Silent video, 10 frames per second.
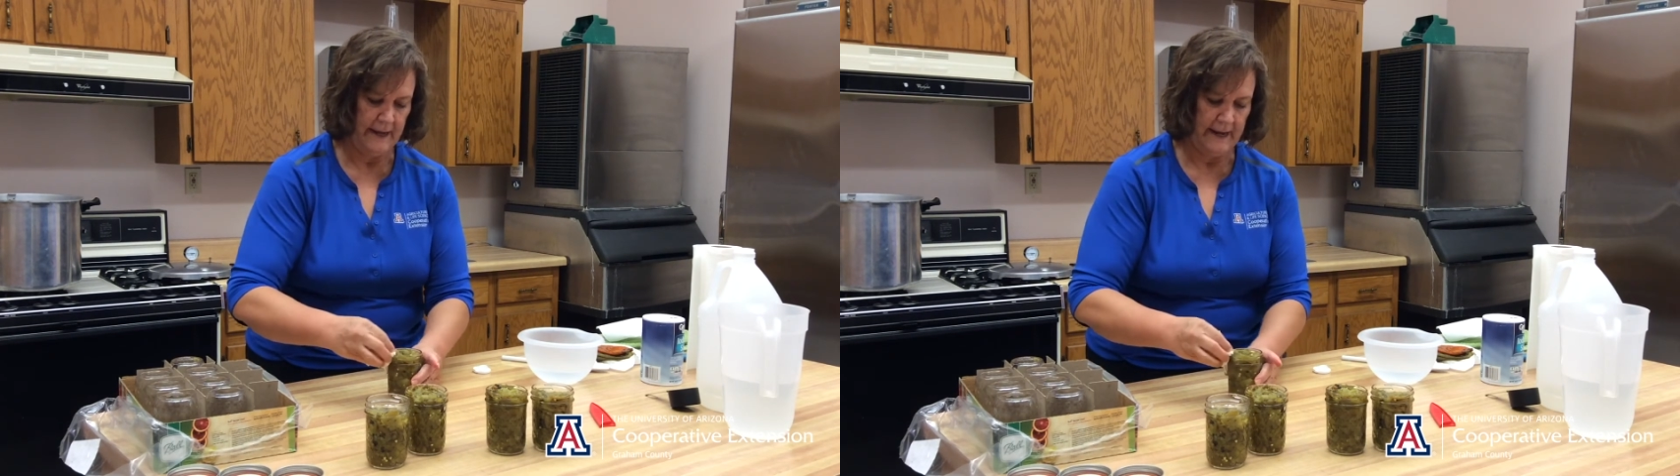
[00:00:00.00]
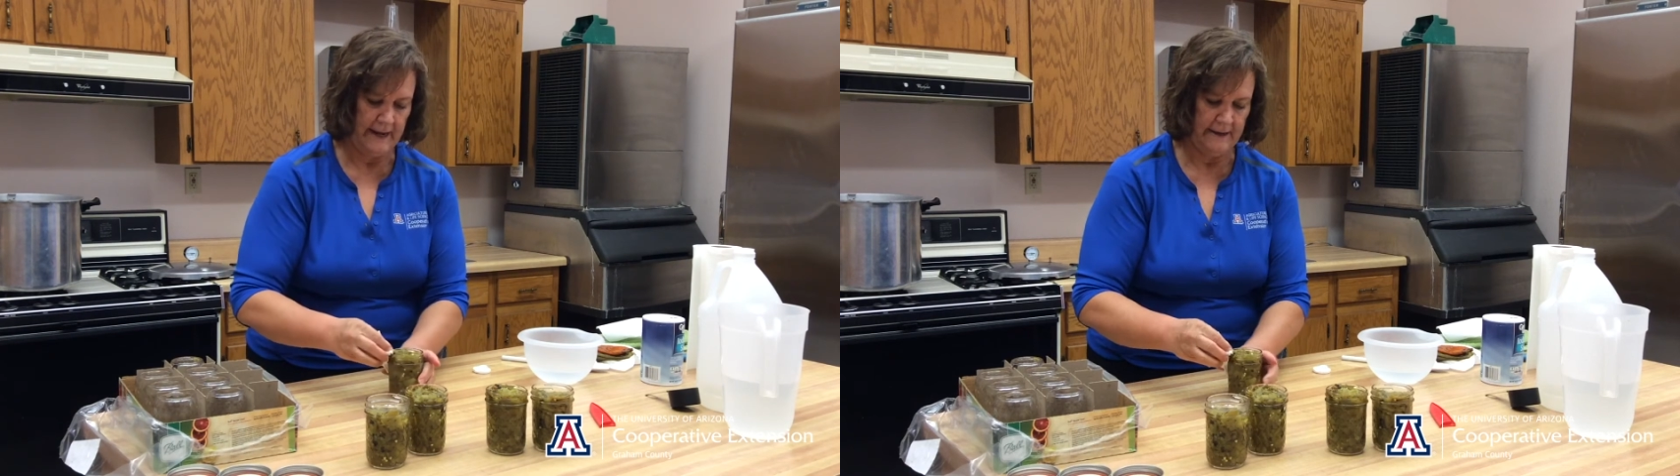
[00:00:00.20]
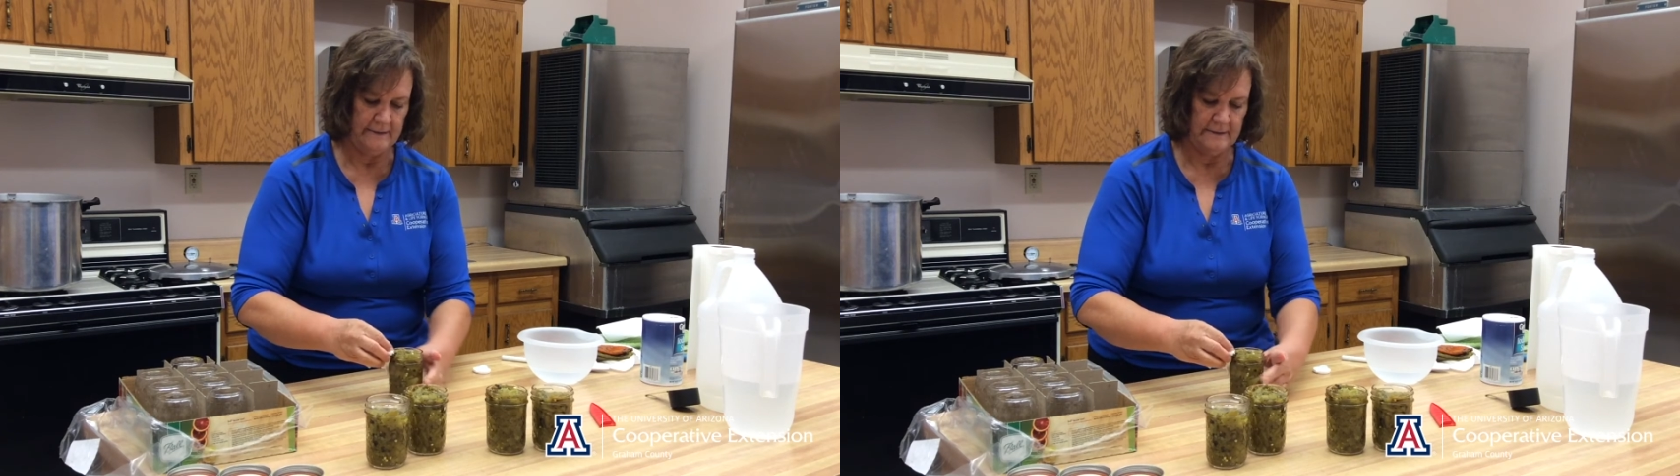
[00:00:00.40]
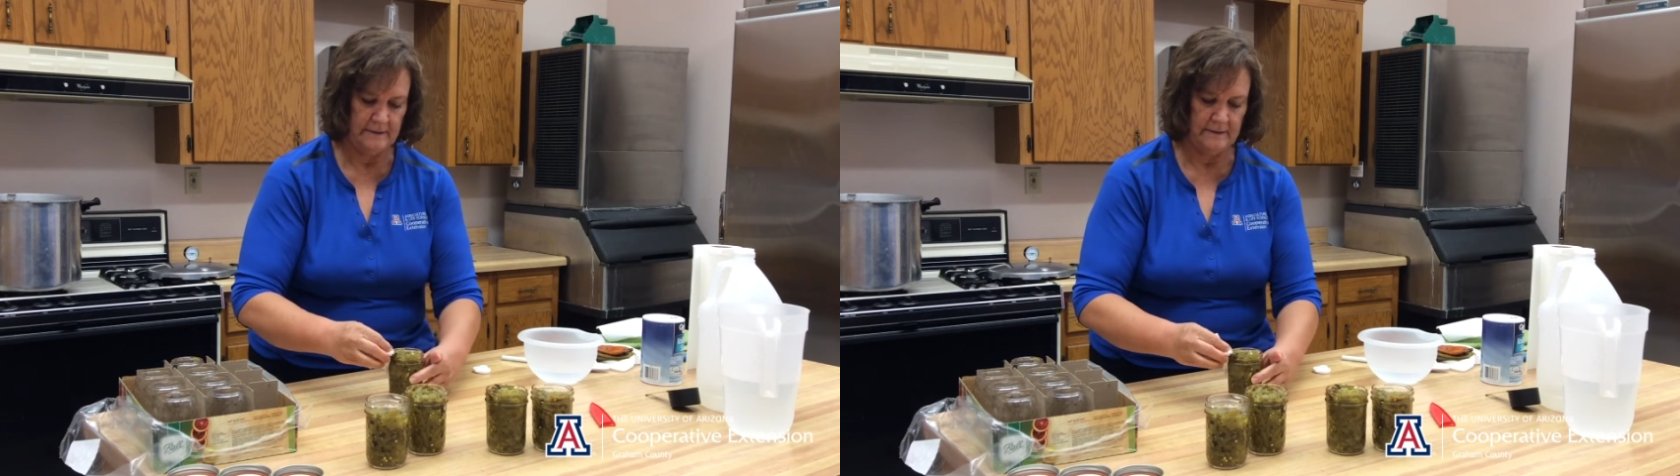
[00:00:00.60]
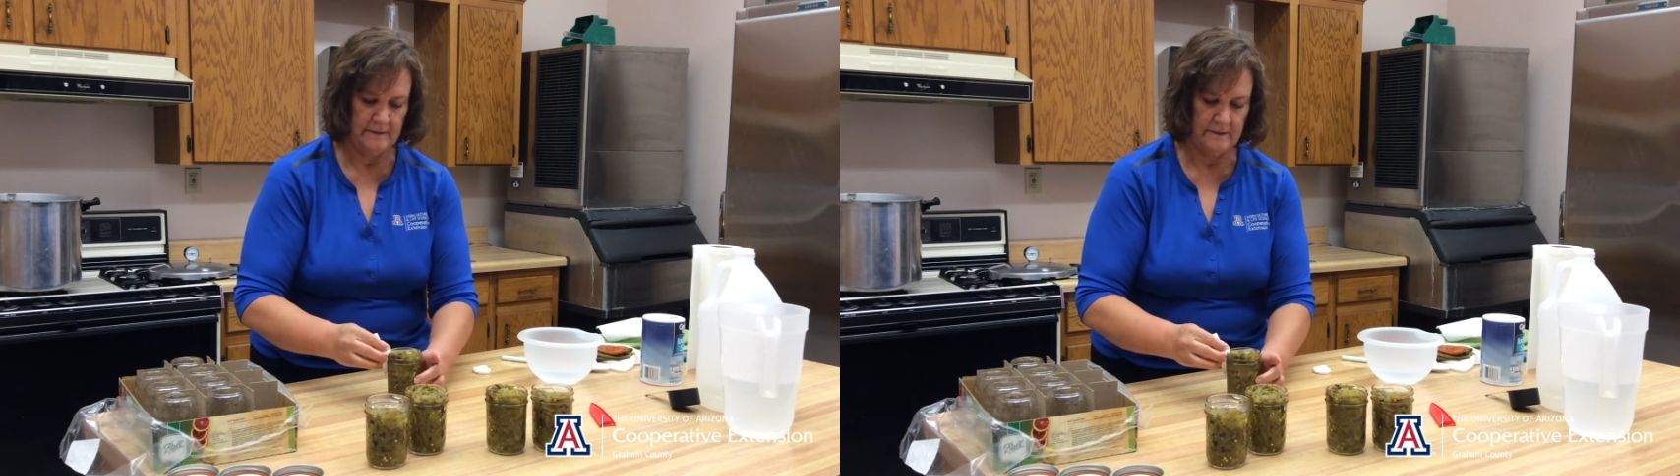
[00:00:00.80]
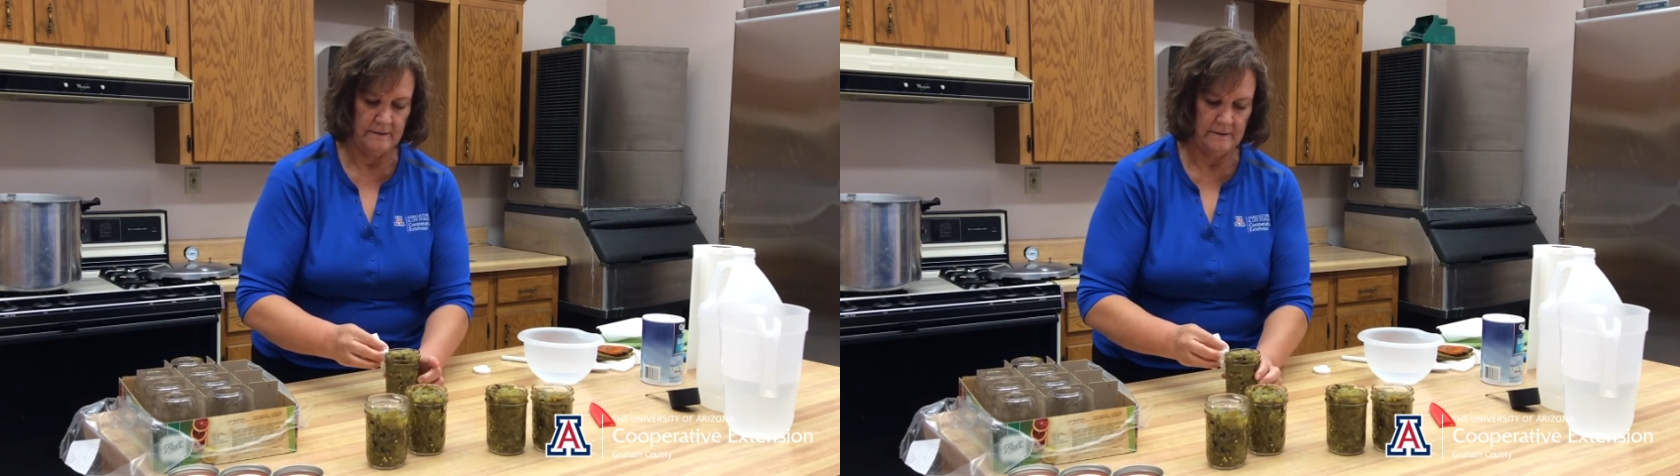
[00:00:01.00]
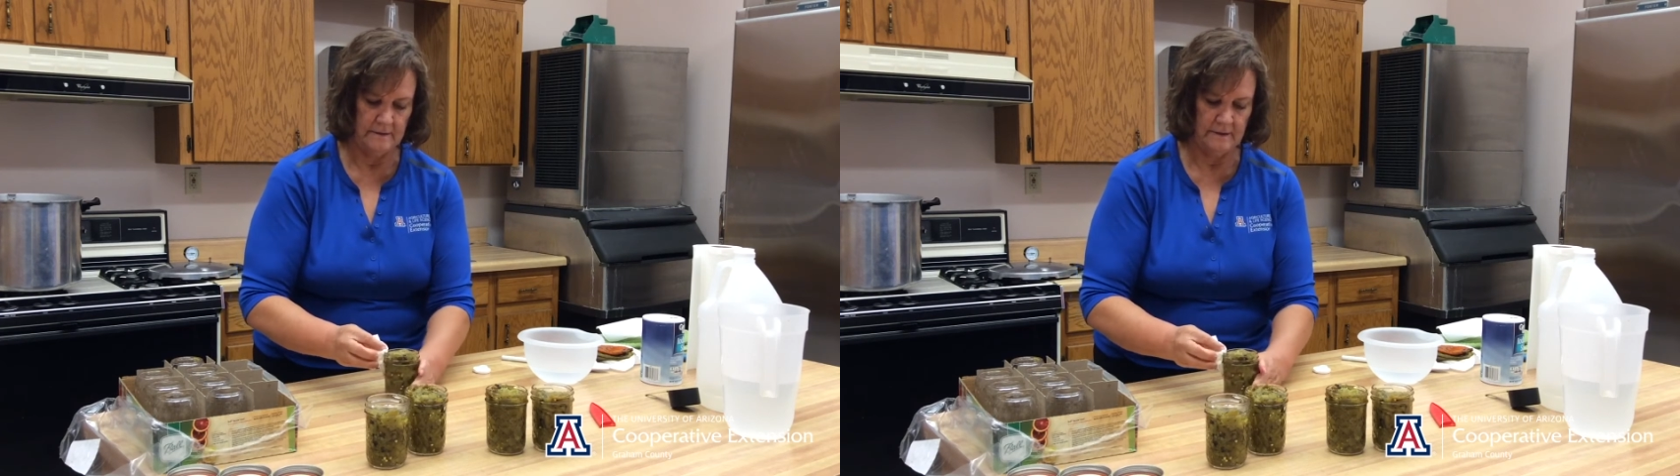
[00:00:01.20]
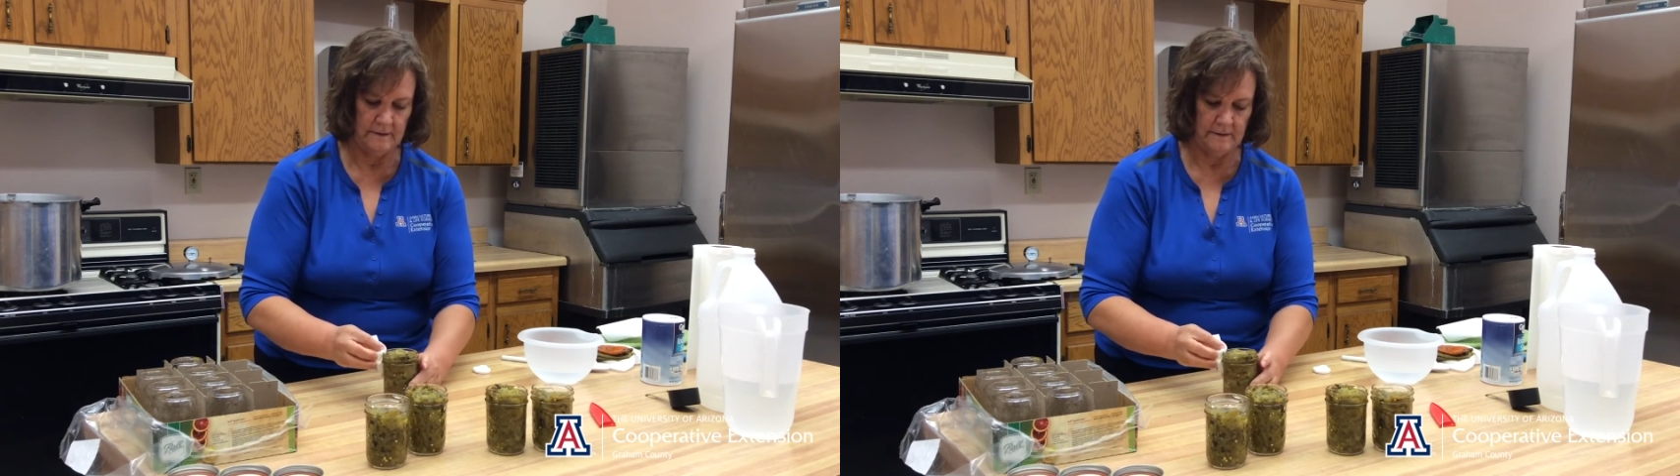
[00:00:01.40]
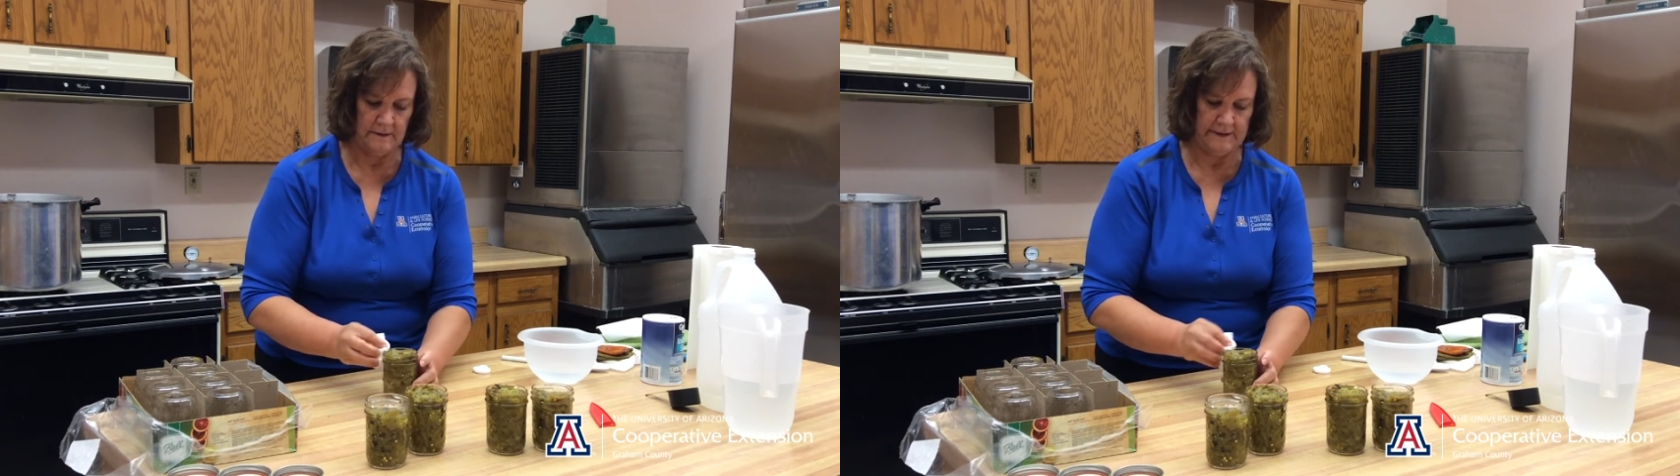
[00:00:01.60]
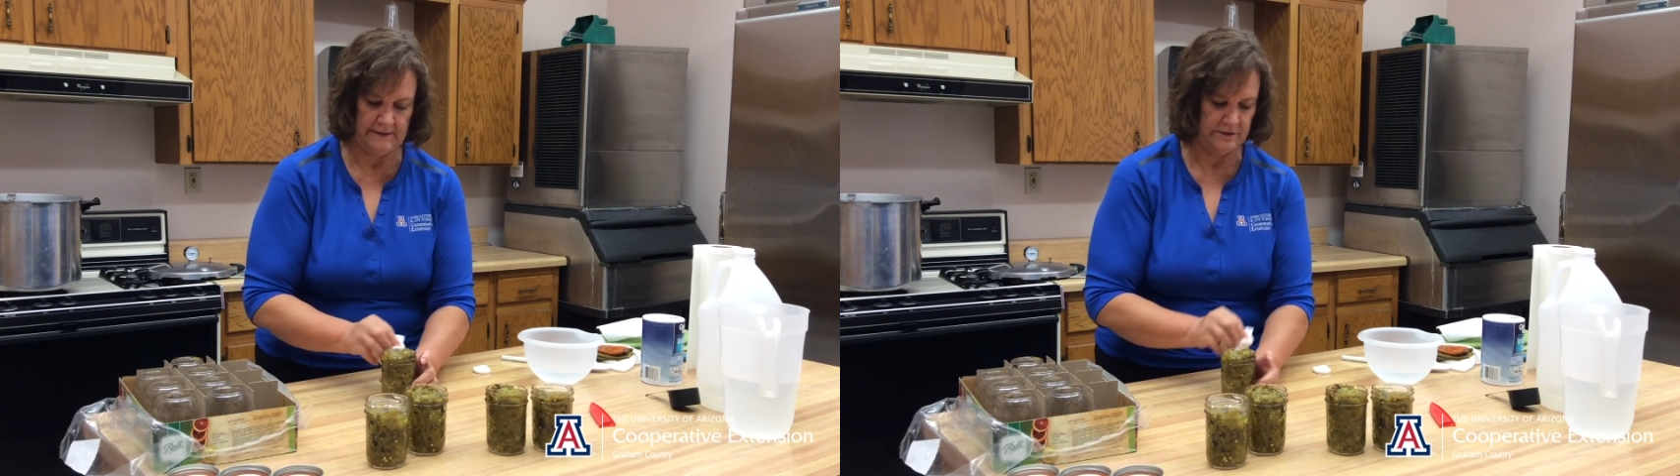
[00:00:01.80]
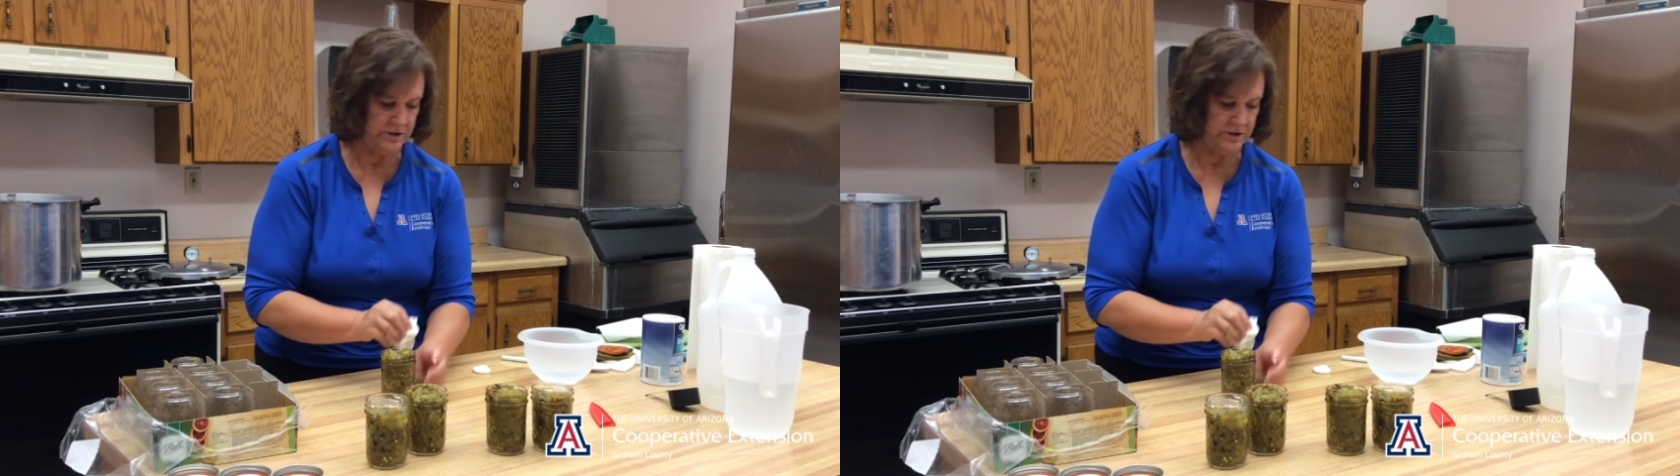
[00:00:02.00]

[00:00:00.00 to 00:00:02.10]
and clean the